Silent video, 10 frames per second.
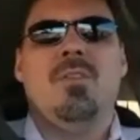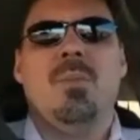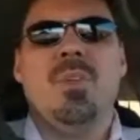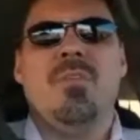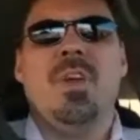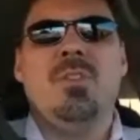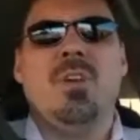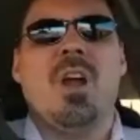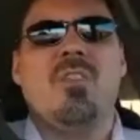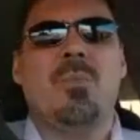from the
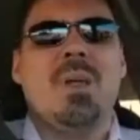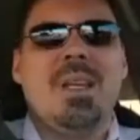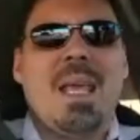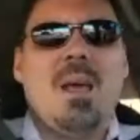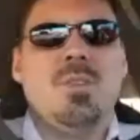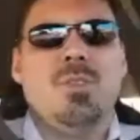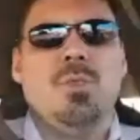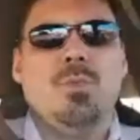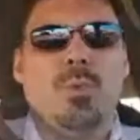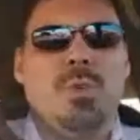federal government down
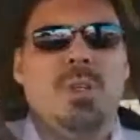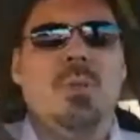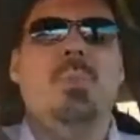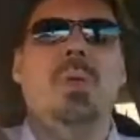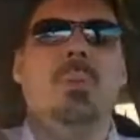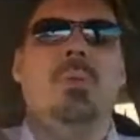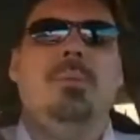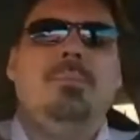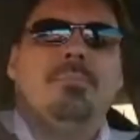to ruling the people.